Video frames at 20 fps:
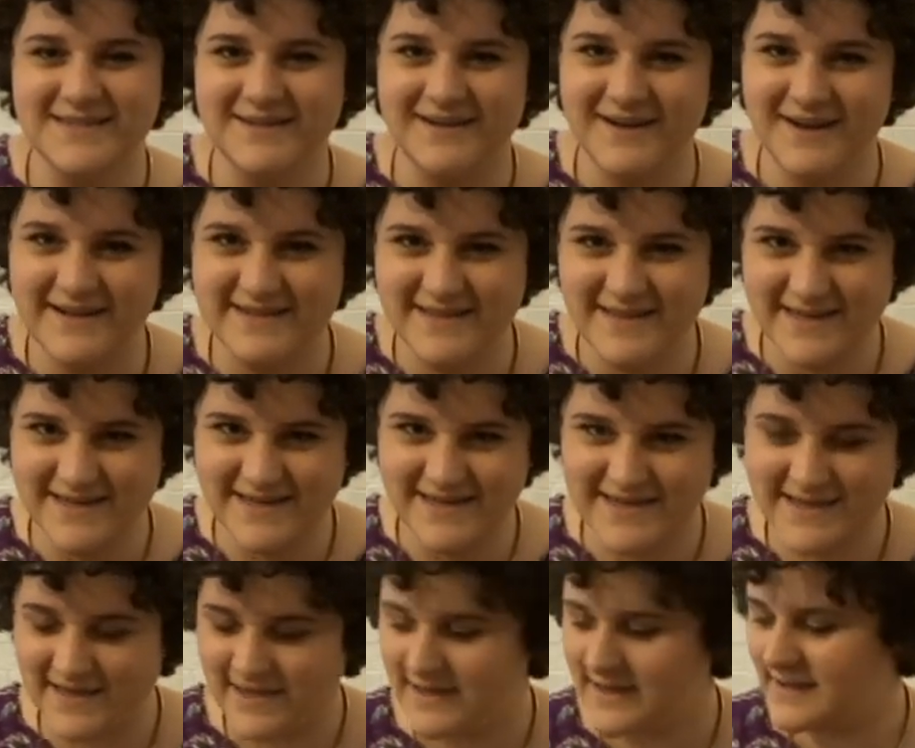on there,
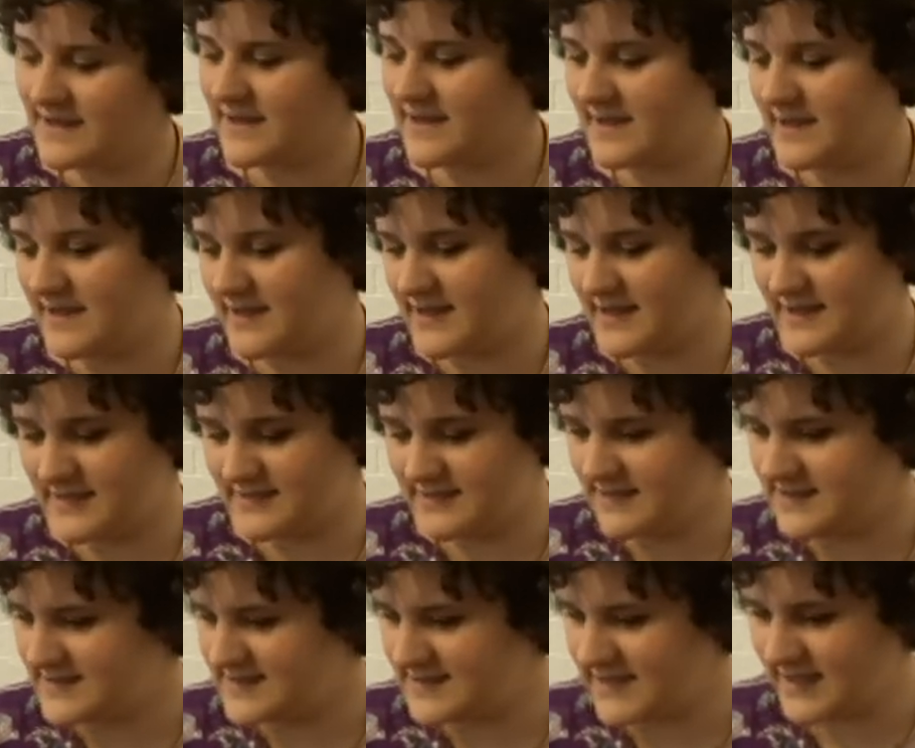and
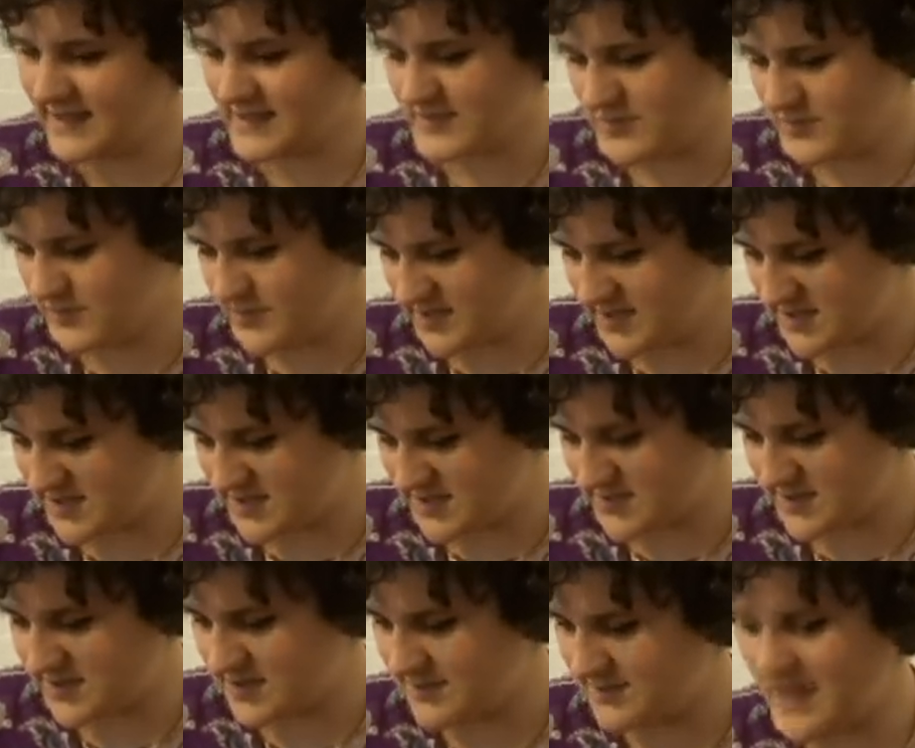there's like 1 or 2
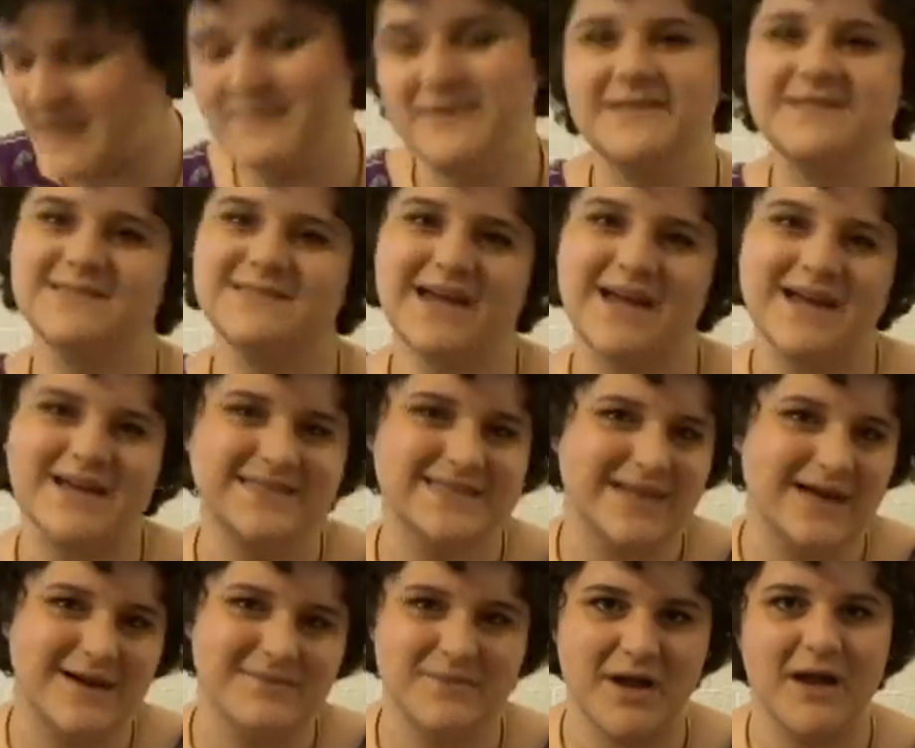little baby stains.
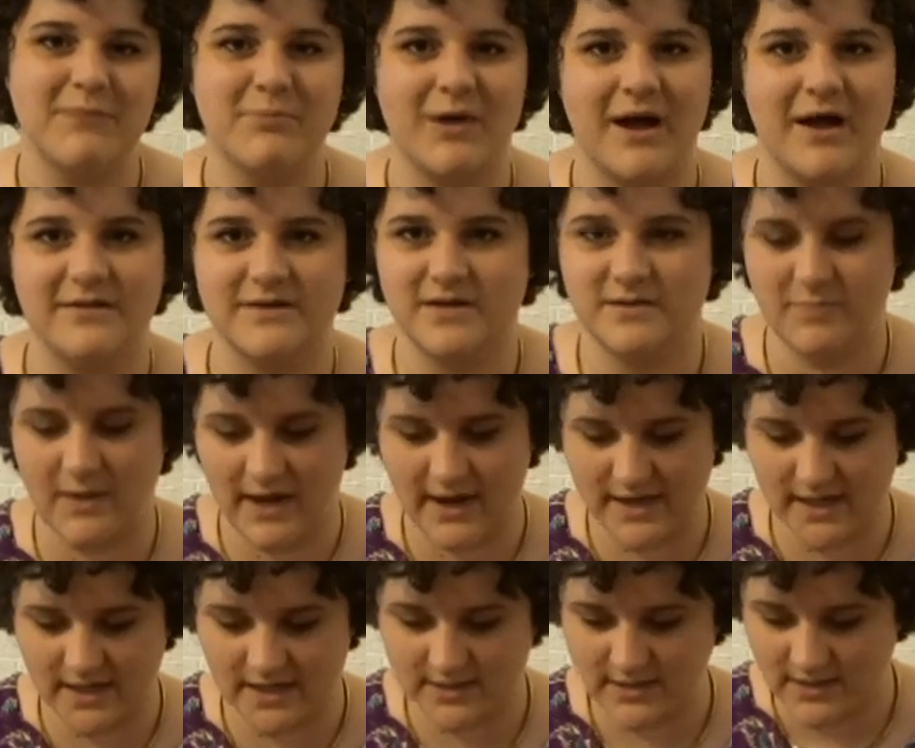I'm not bothered by
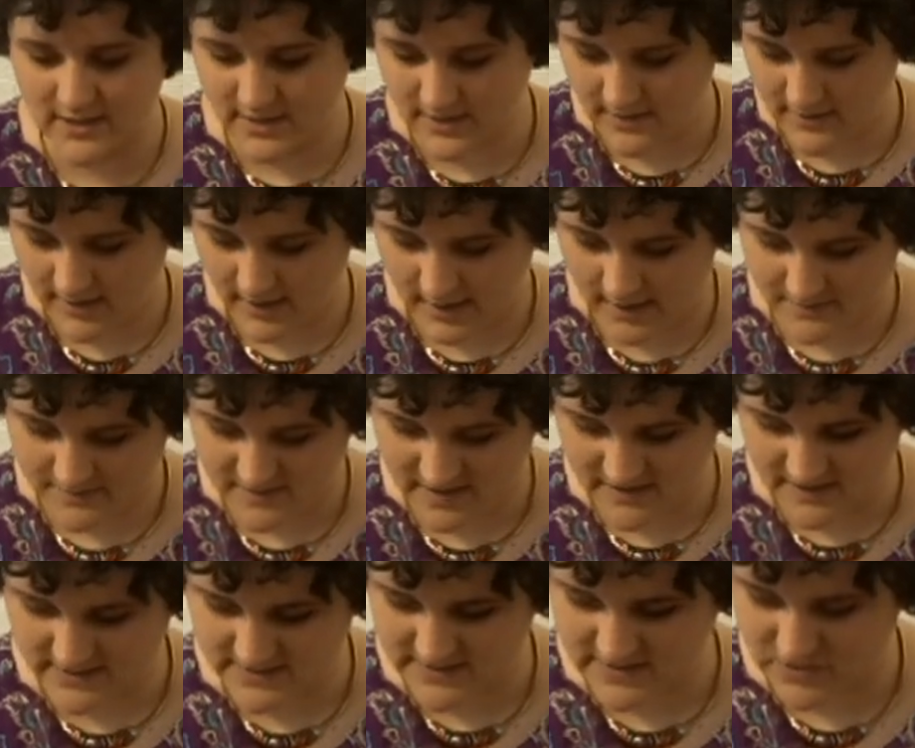it.
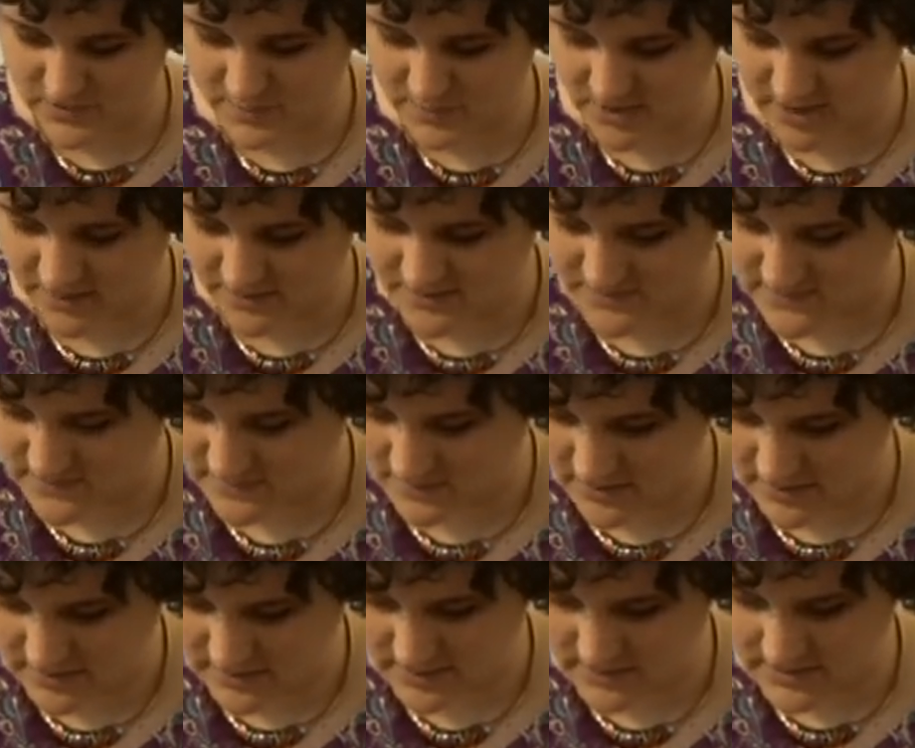Nothing super
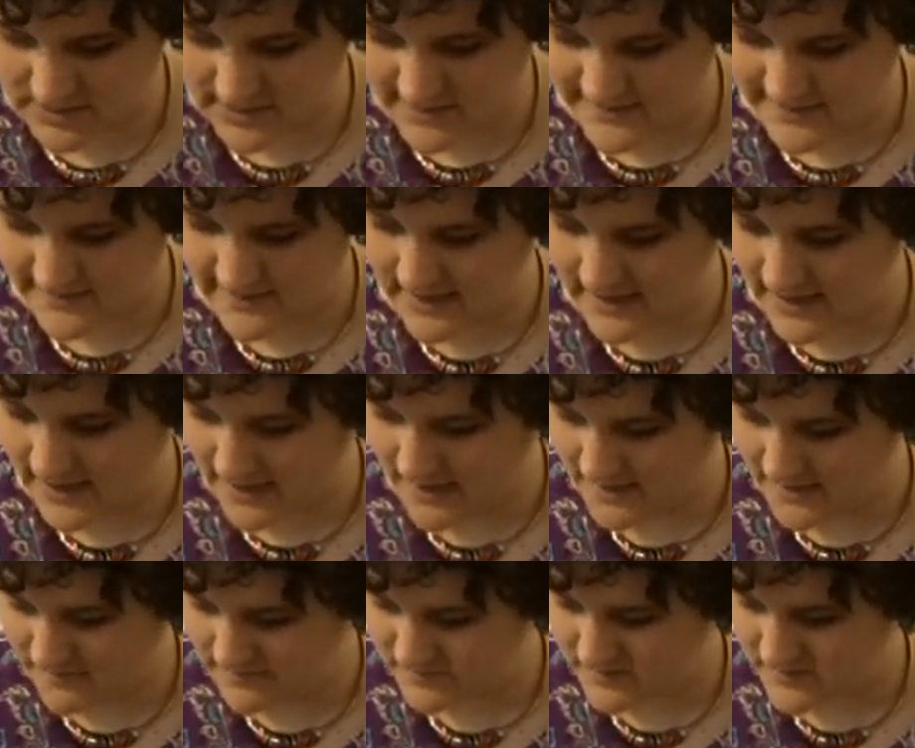noticeable.
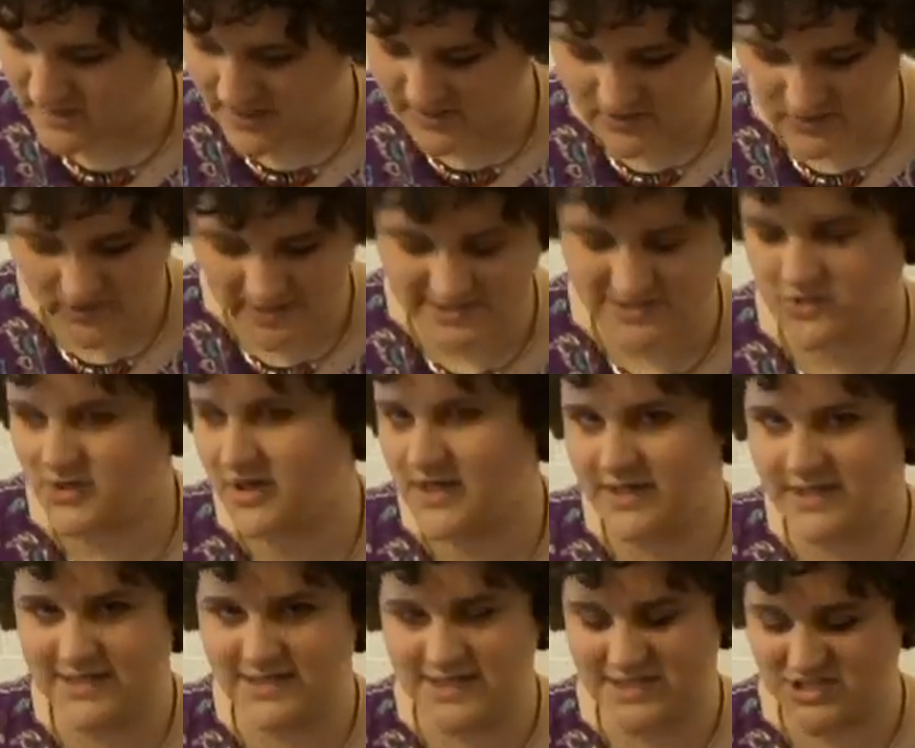Otherwise great
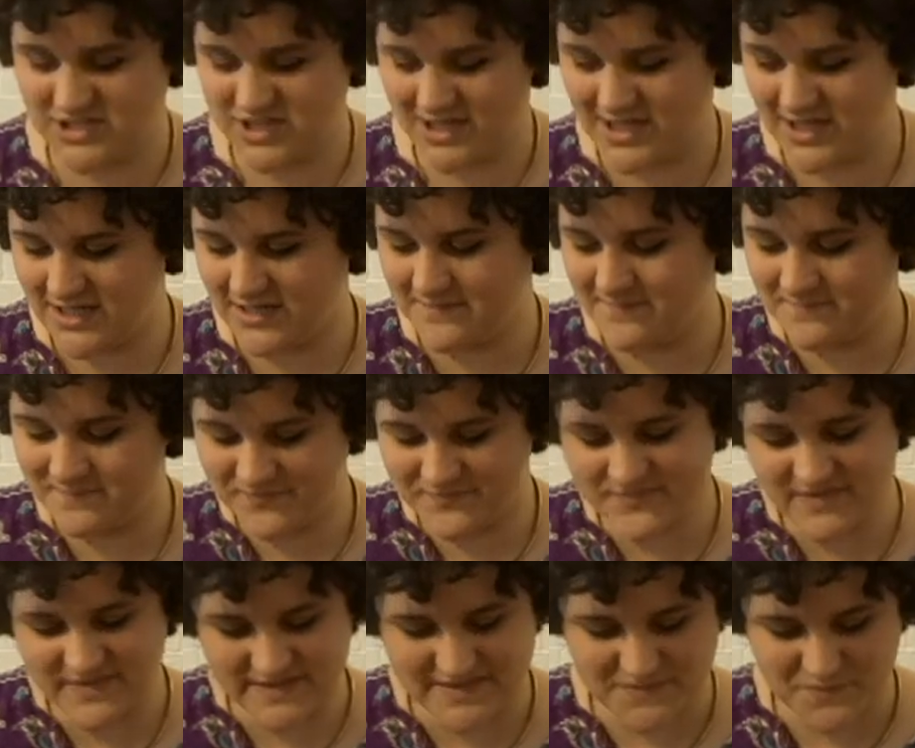condition.
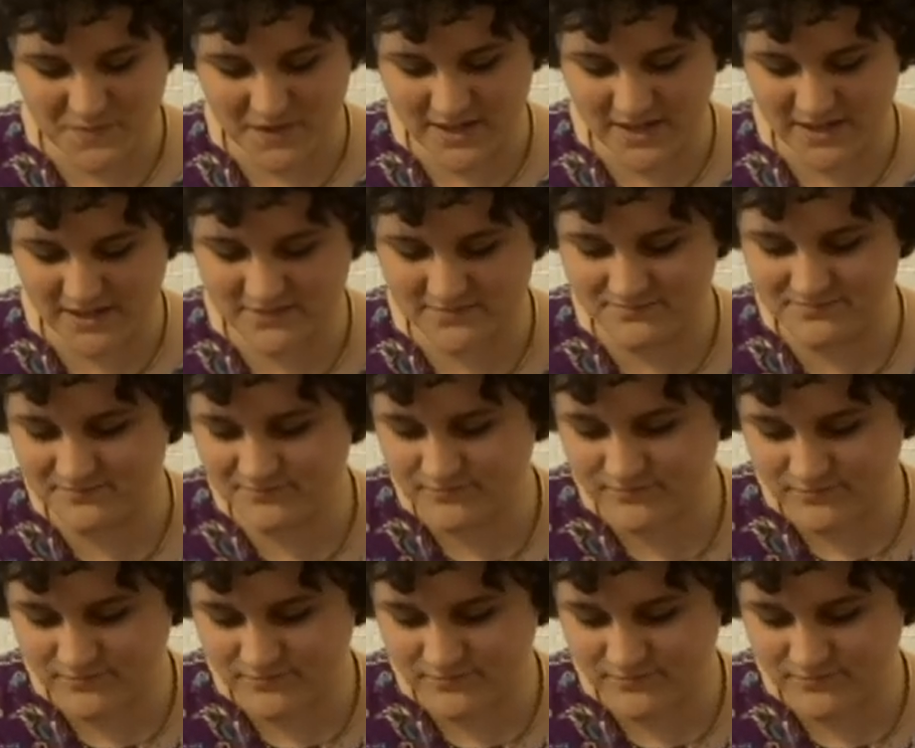This one